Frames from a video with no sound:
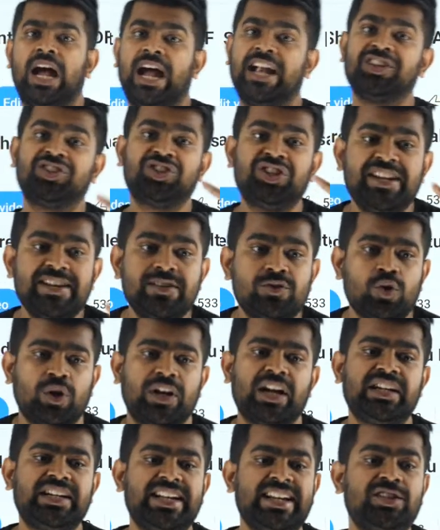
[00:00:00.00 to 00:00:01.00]
and she is
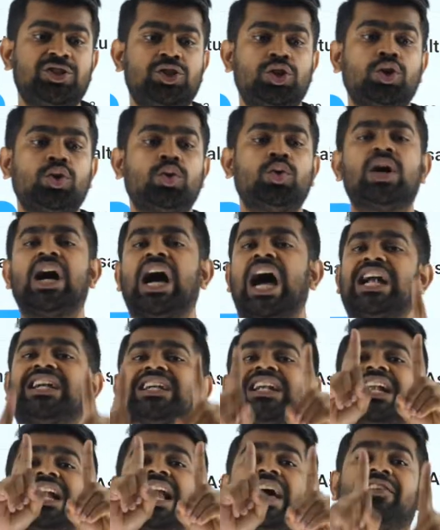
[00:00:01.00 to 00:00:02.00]
going to teach you at
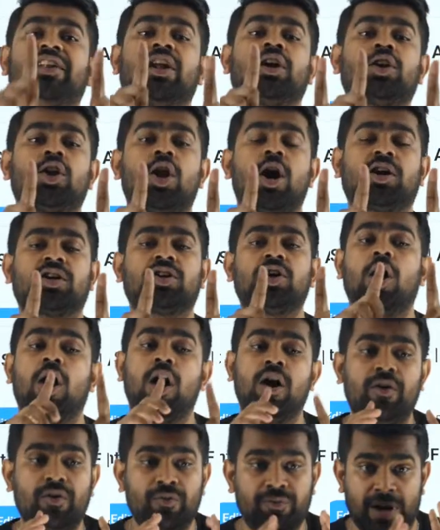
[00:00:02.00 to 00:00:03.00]
11 o'clock.
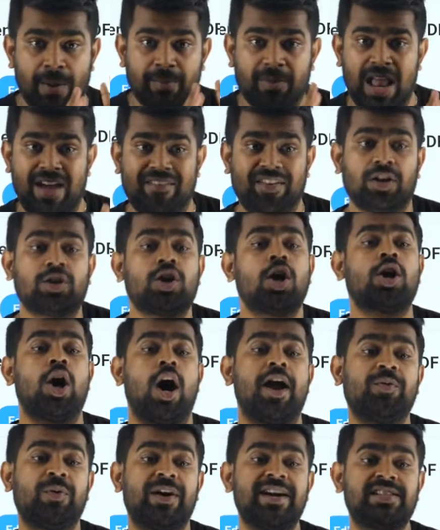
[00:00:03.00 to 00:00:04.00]
From 11 o'clock
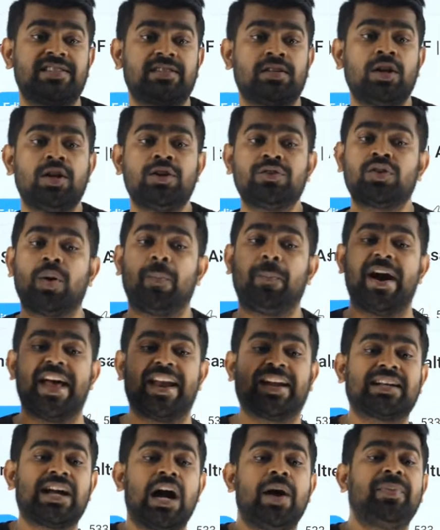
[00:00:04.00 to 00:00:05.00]
onwards. So,
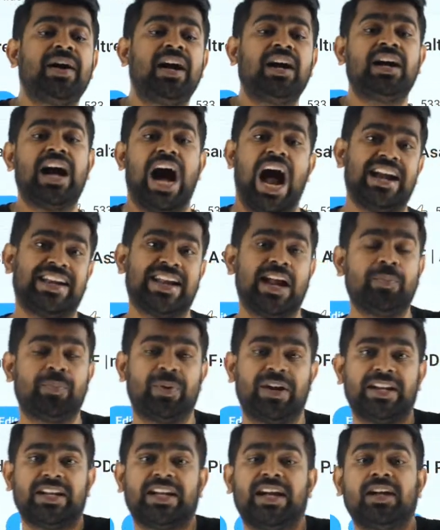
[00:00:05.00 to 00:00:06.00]
marakama attend
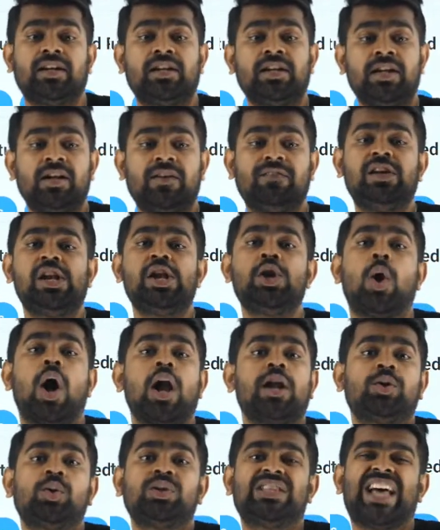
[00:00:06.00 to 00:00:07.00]
pannunga. Will you all do